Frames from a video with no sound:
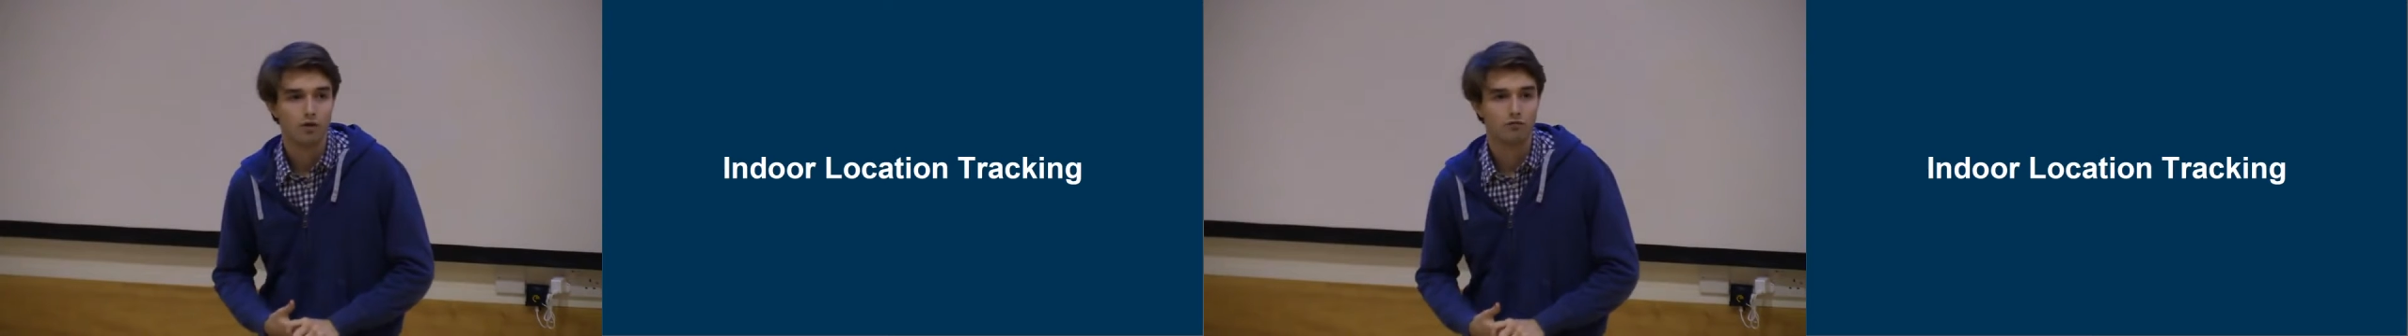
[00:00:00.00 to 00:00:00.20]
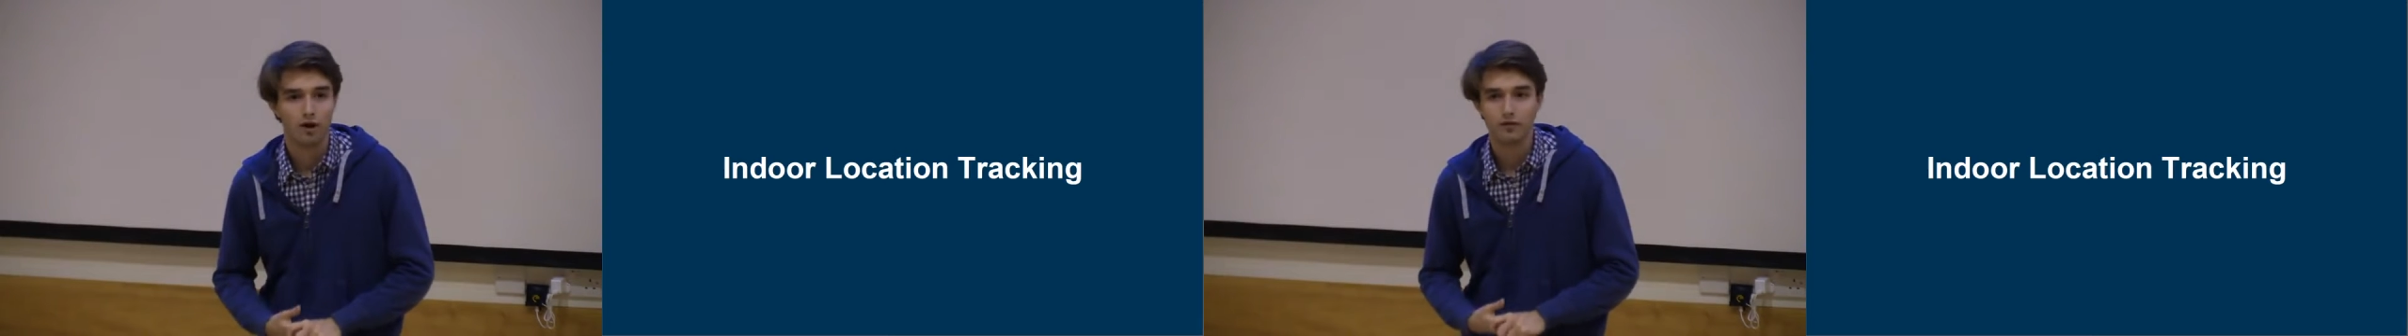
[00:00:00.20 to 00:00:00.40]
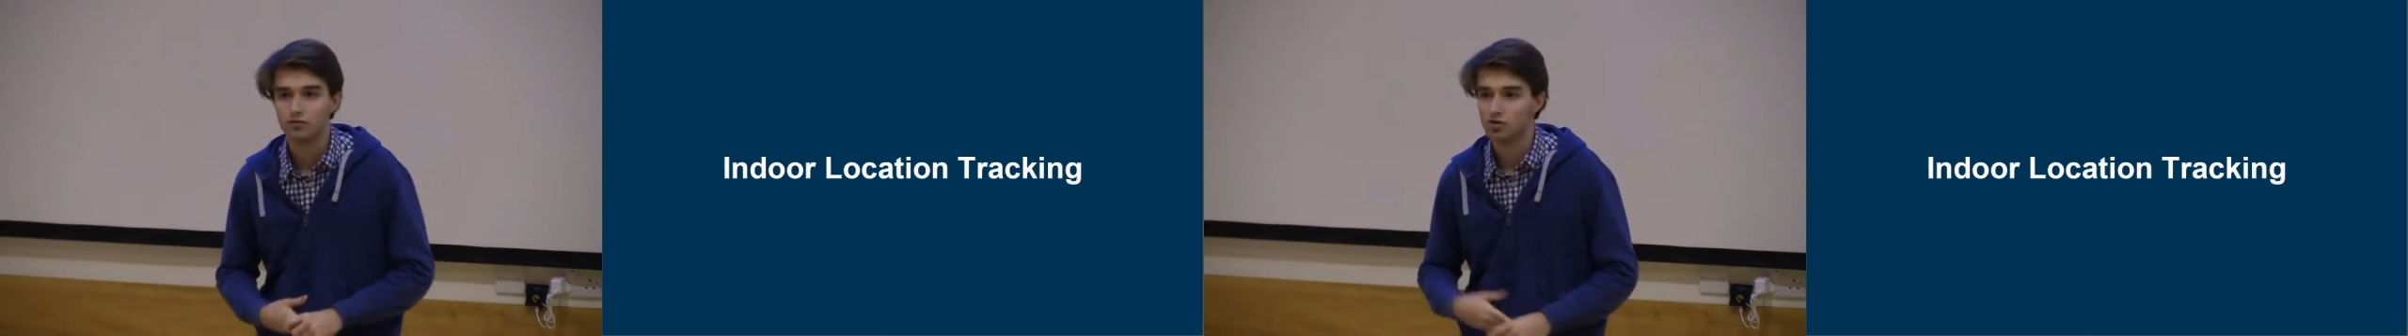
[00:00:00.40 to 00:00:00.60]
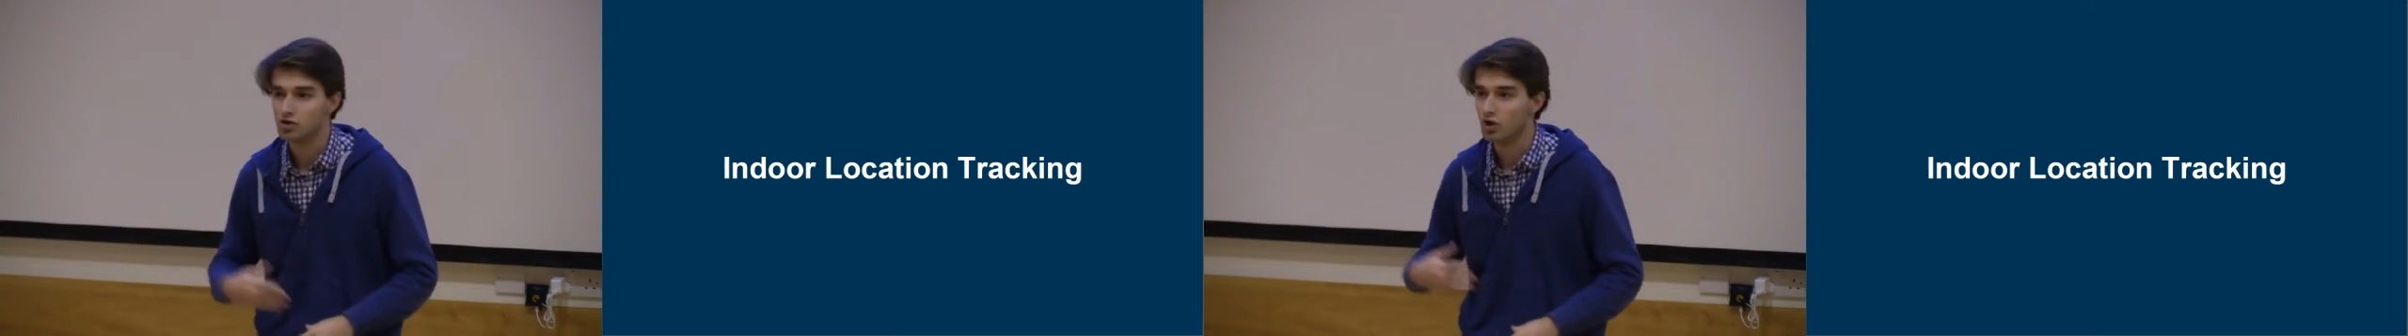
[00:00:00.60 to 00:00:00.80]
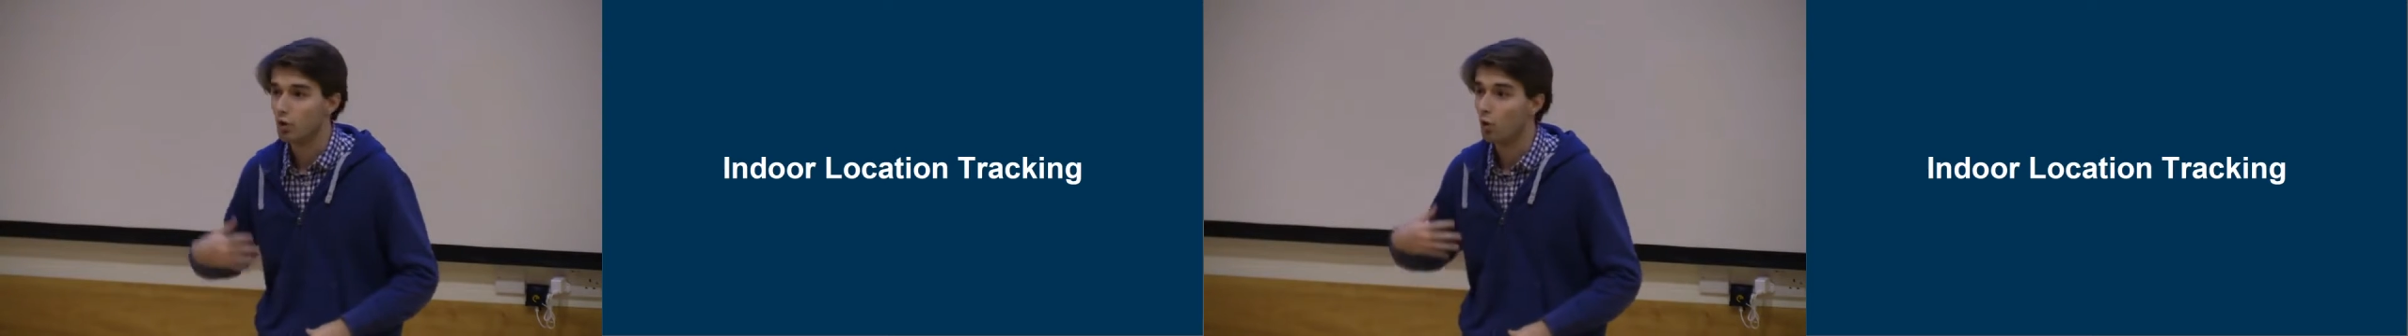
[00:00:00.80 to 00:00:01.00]
rather than just
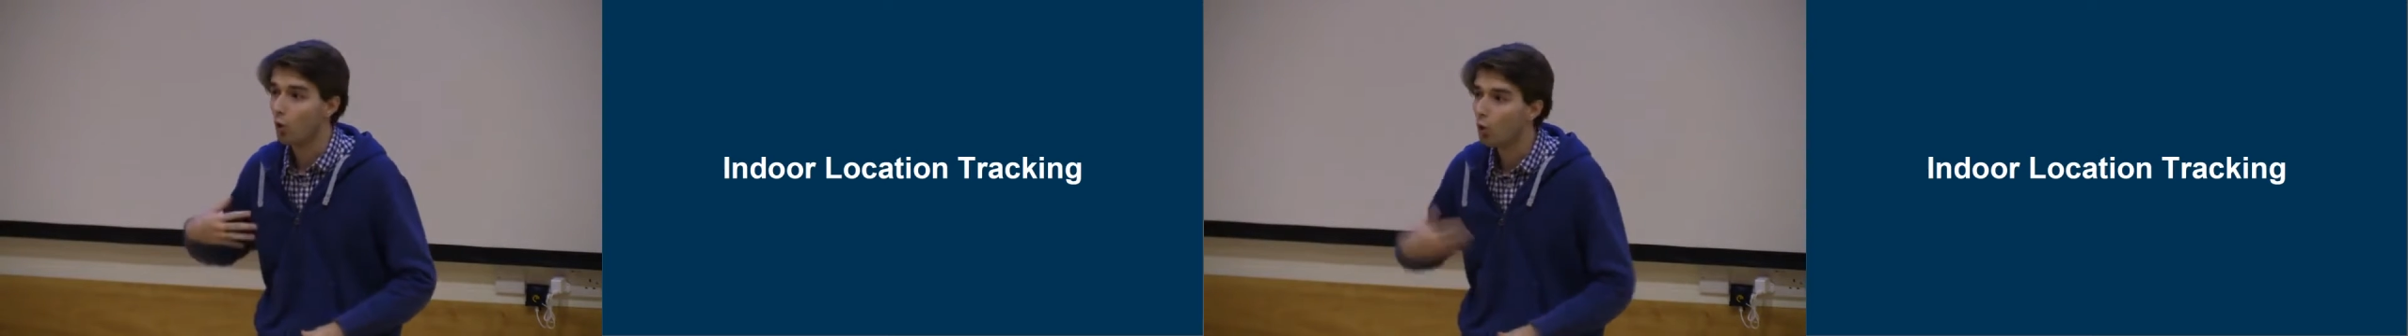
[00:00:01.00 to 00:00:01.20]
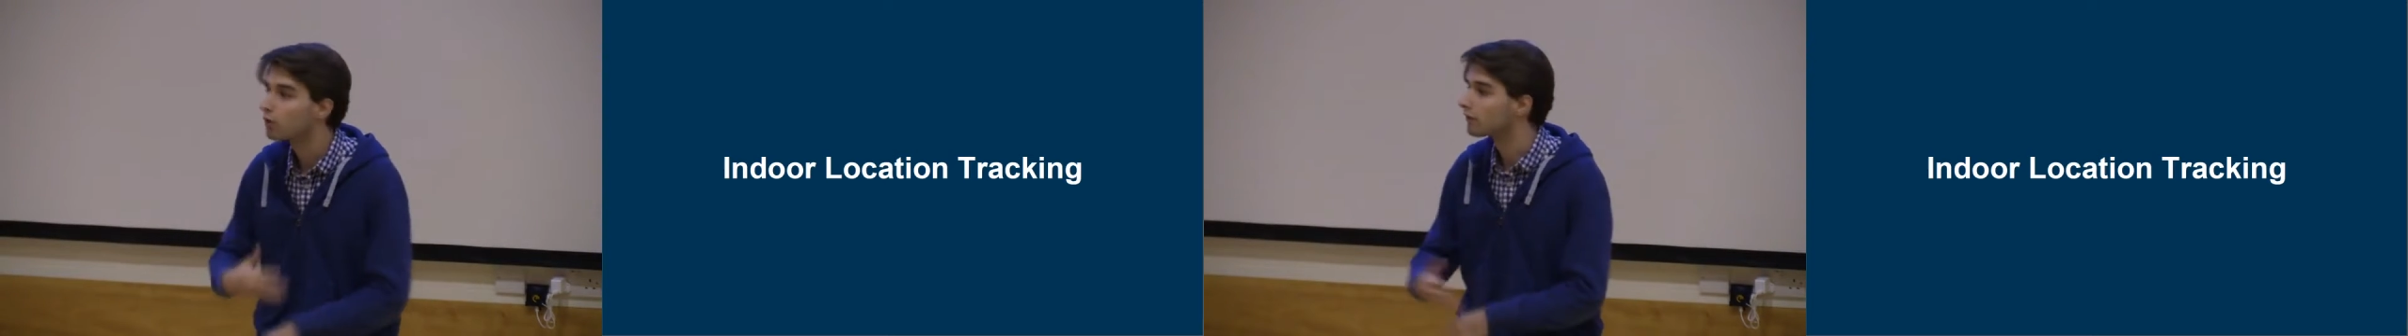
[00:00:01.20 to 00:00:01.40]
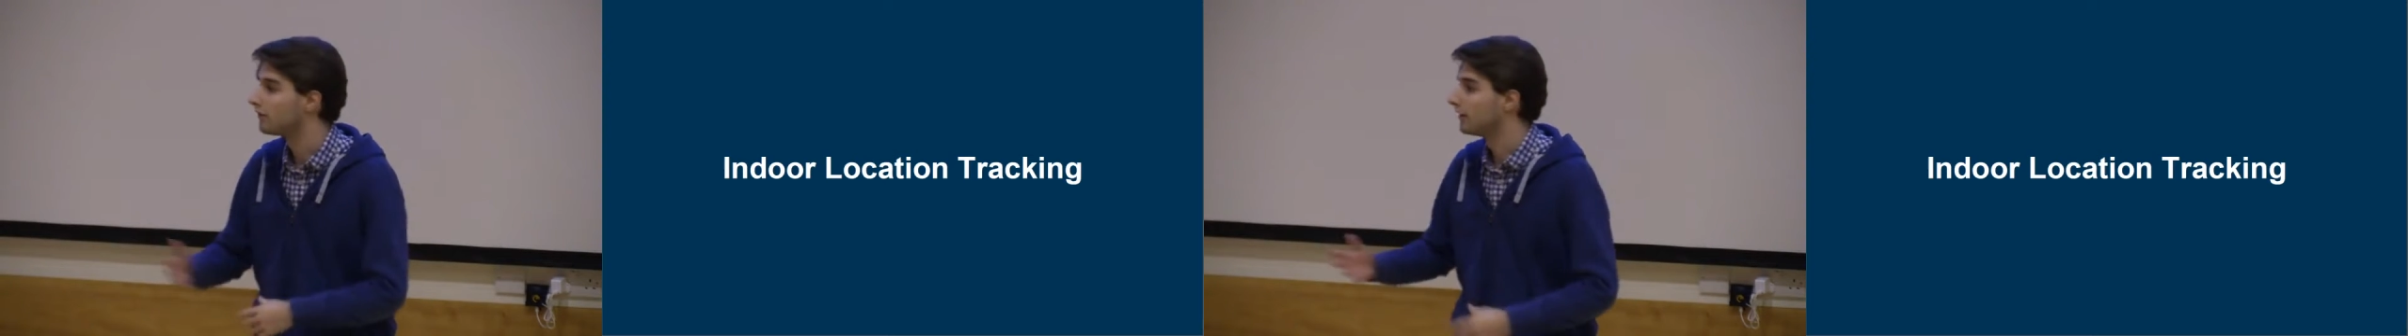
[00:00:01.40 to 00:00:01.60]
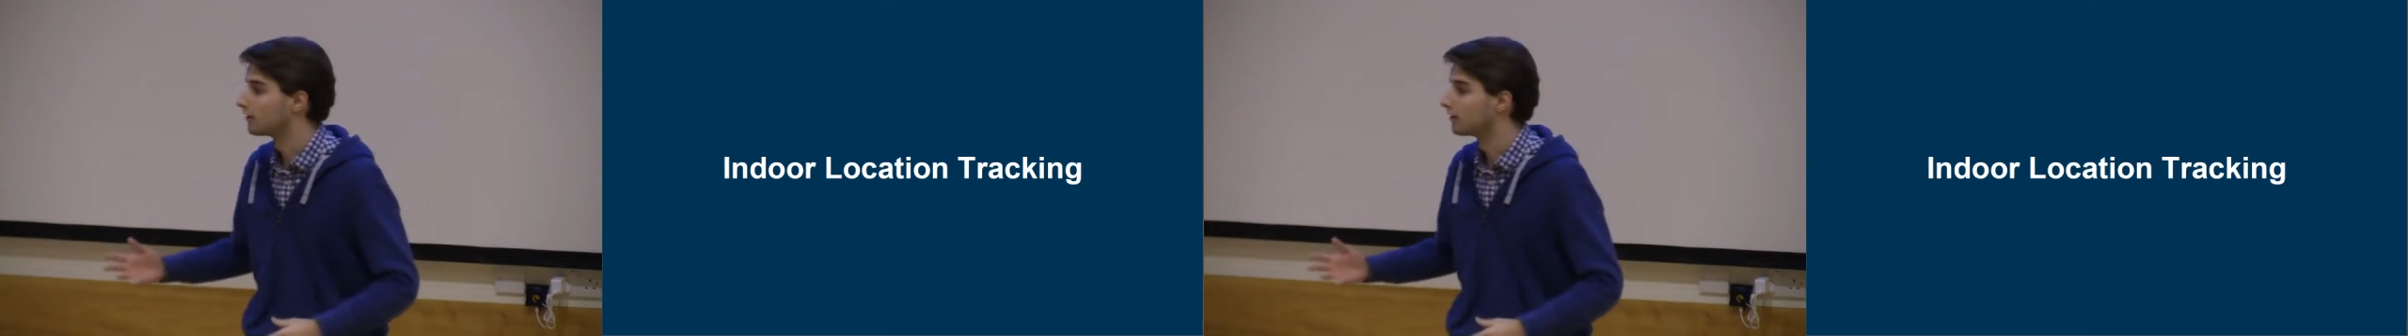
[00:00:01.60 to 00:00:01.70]
show all of the